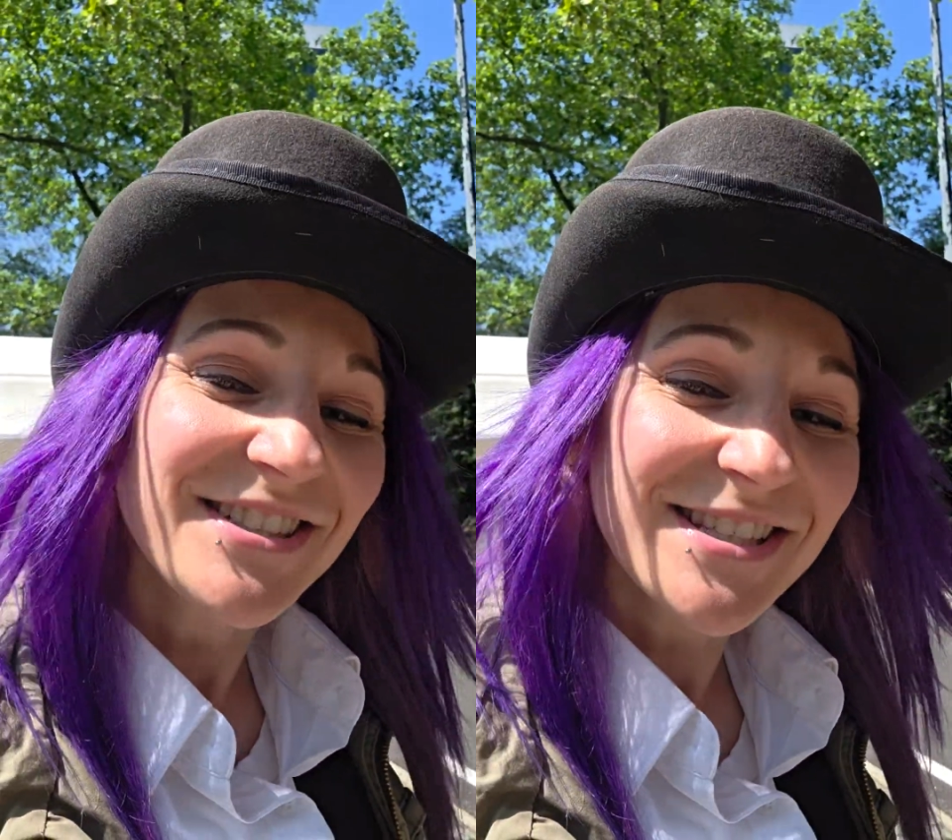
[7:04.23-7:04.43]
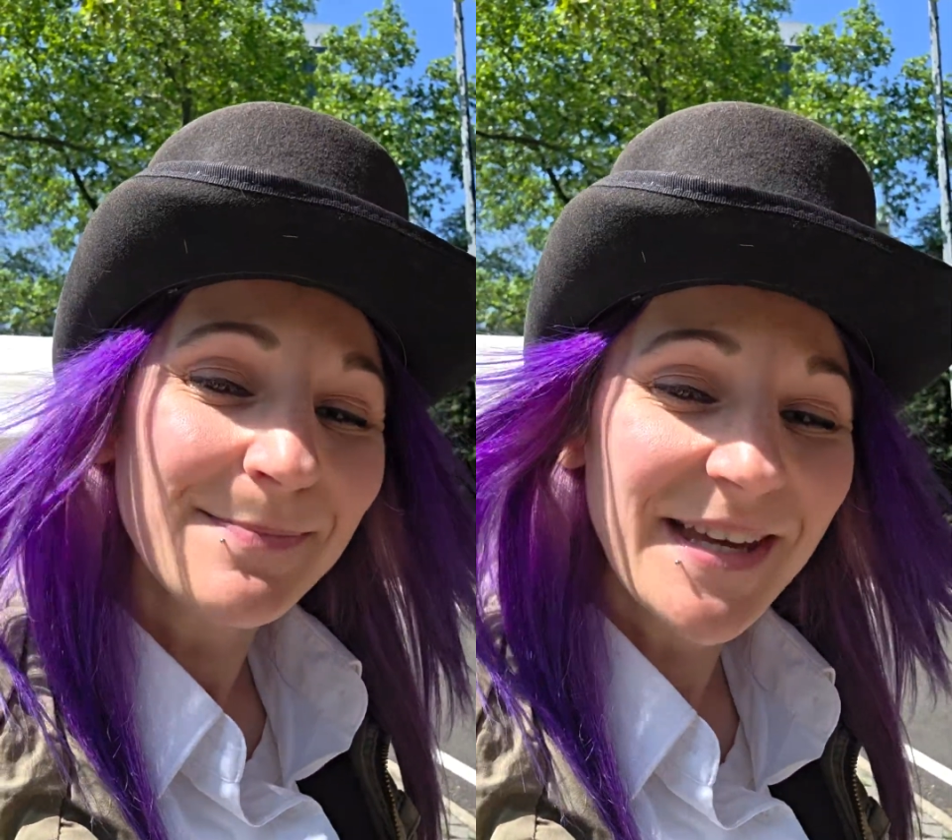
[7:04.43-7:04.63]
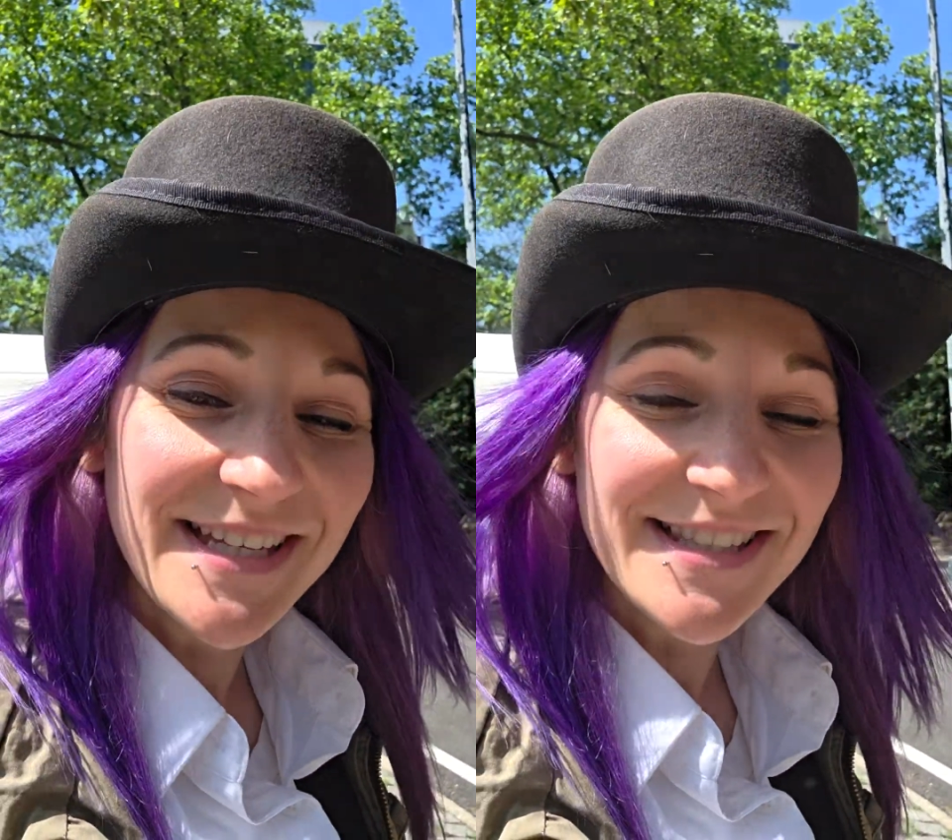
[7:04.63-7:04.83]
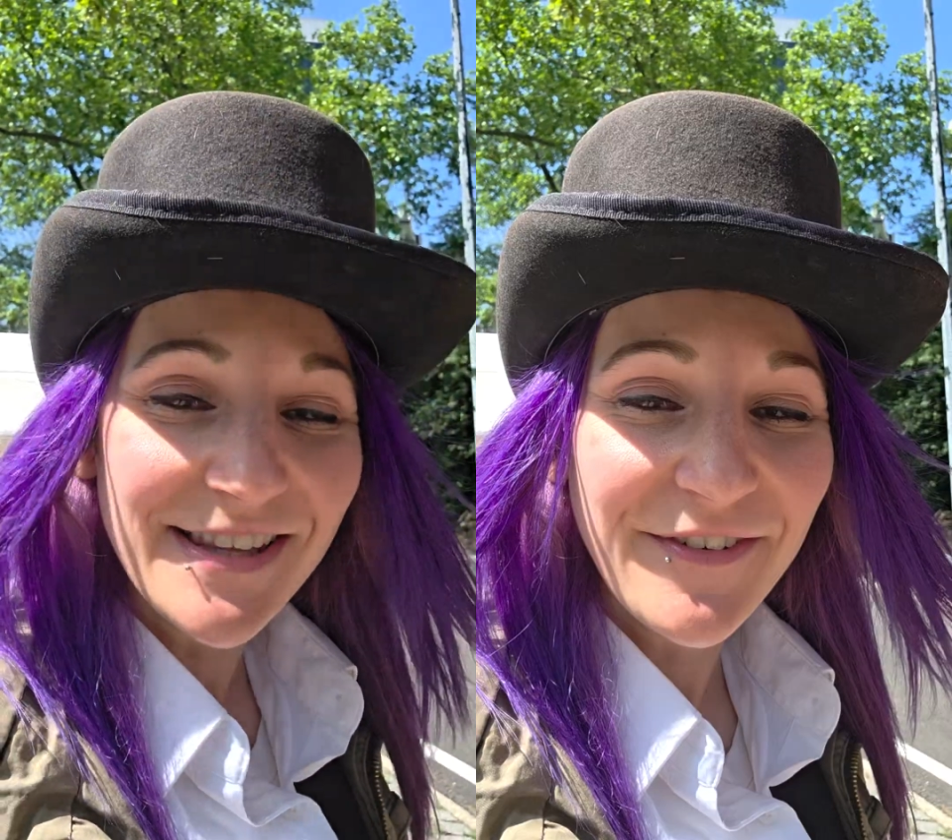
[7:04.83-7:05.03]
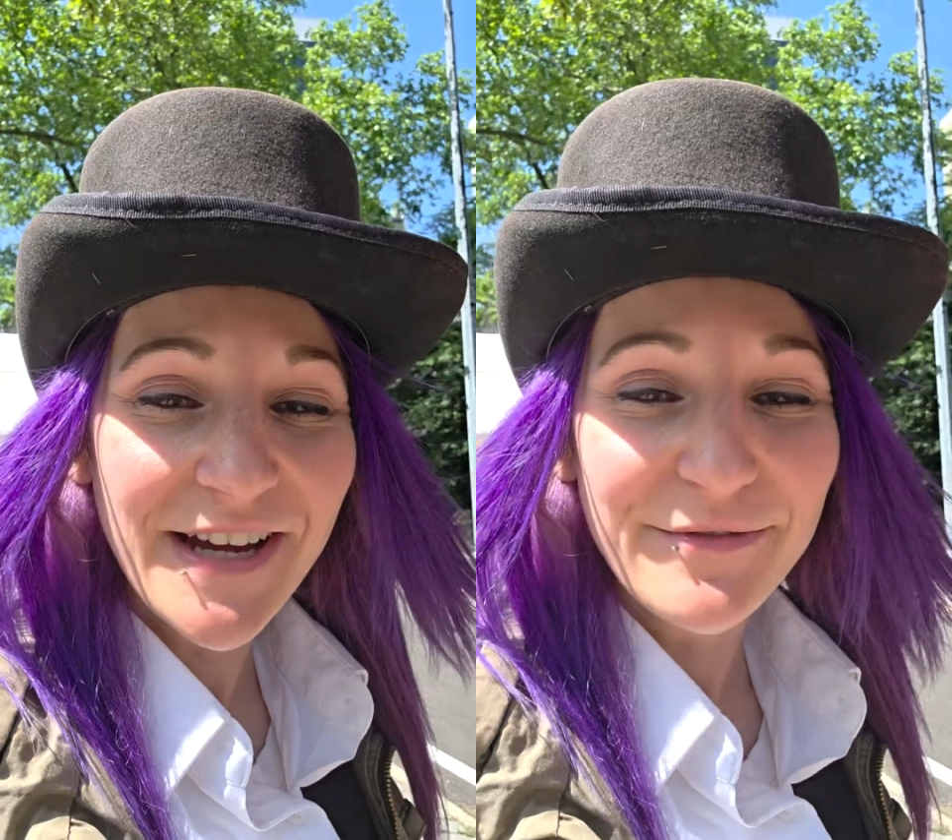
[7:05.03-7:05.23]
just make it to
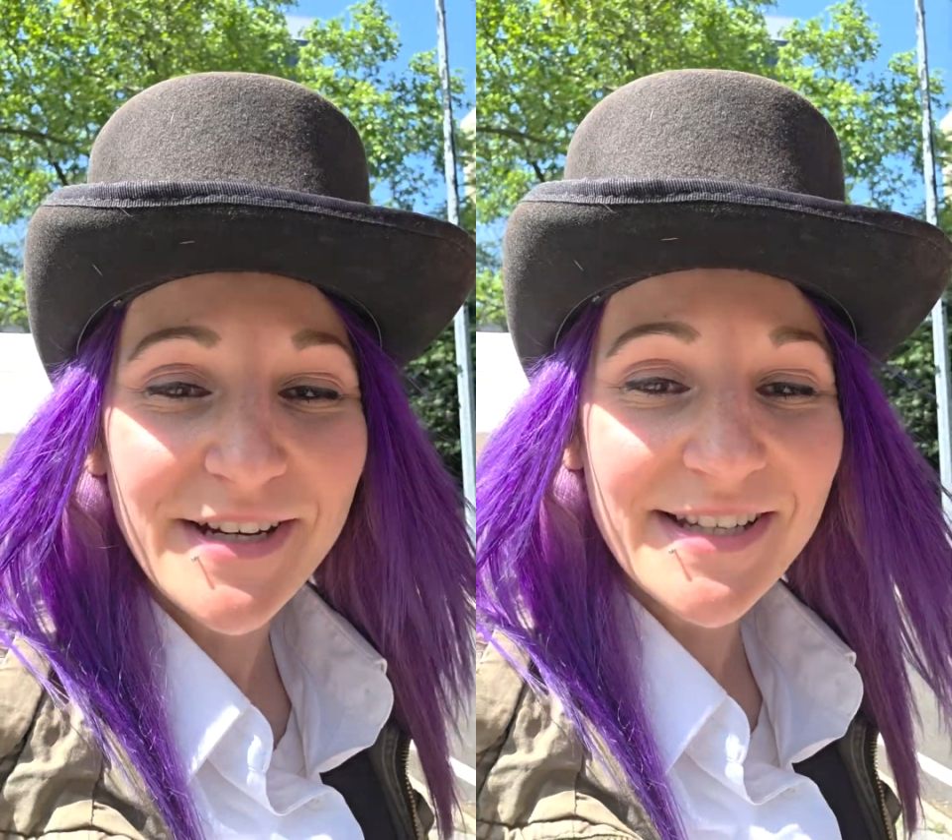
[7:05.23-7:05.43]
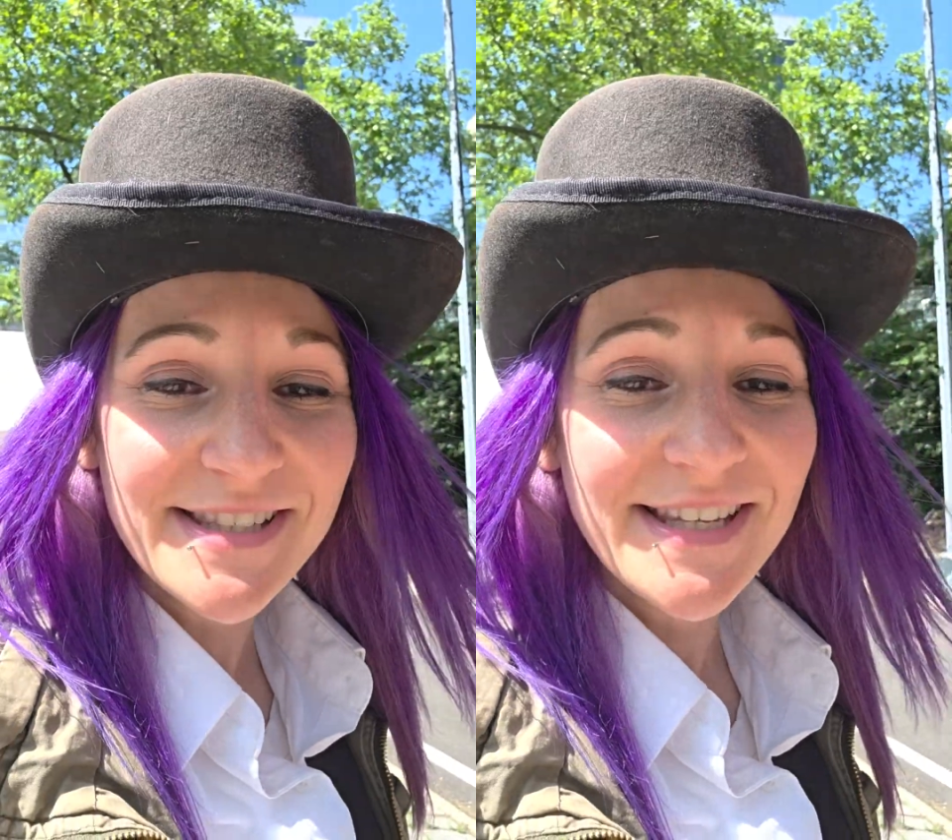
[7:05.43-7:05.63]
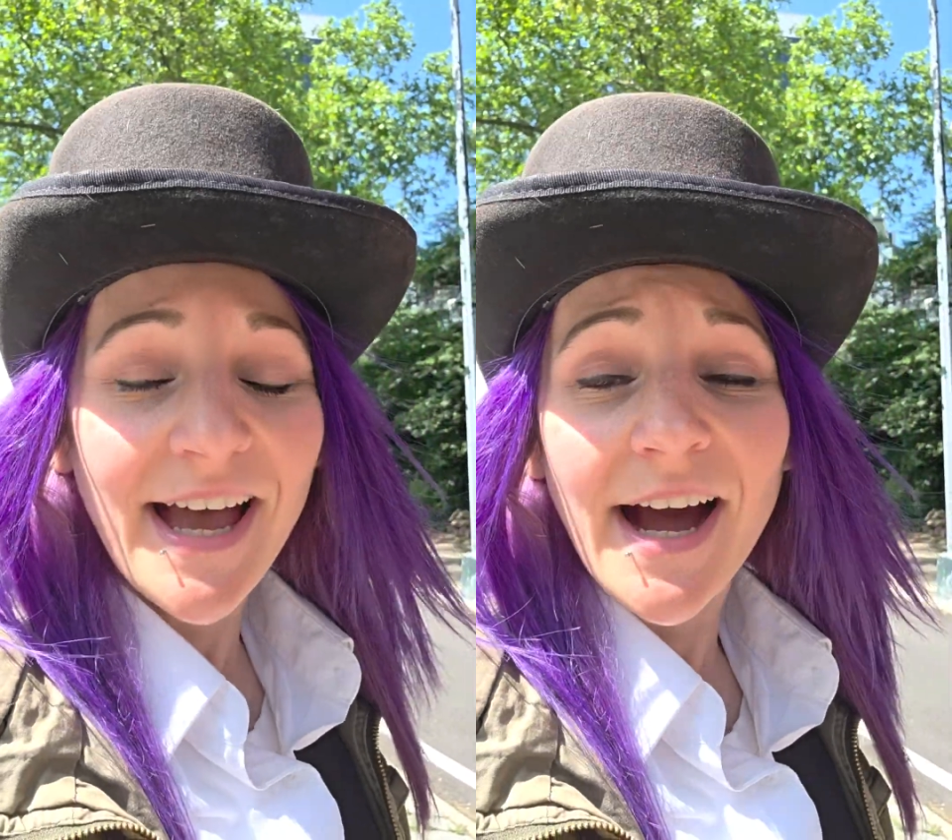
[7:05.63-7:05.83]
the 5 weeks.